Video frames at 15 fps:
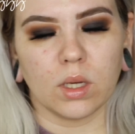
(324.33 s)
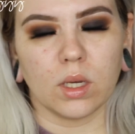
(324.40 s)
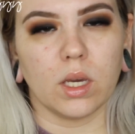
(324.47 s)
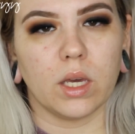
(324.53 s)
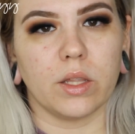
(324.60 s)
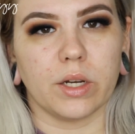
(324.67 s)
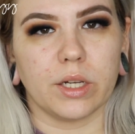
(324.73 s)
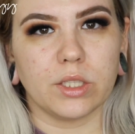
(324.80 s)

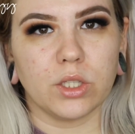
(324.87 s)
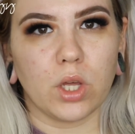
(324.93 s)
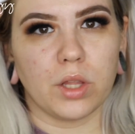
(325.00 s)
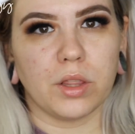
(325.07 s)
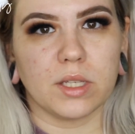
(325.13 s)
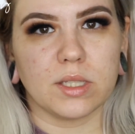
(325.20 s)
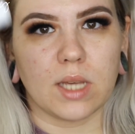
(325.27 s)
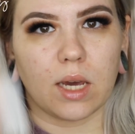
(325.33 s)
And then I saw
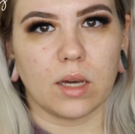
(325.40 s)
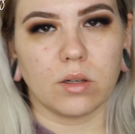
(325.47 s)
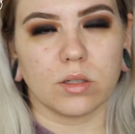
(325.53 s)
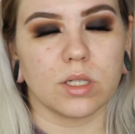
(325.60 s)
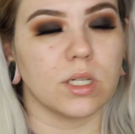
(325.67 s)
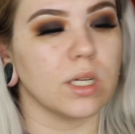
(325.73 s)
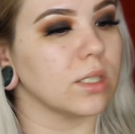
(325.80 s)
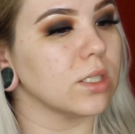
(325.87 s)
this hack on
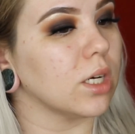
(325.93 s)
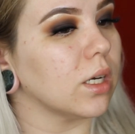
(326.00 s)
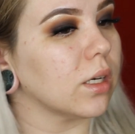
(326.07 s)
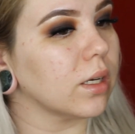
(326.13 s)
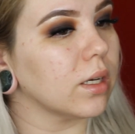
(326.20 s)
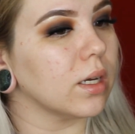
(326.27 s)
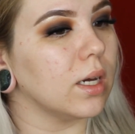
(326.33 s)
TikTok.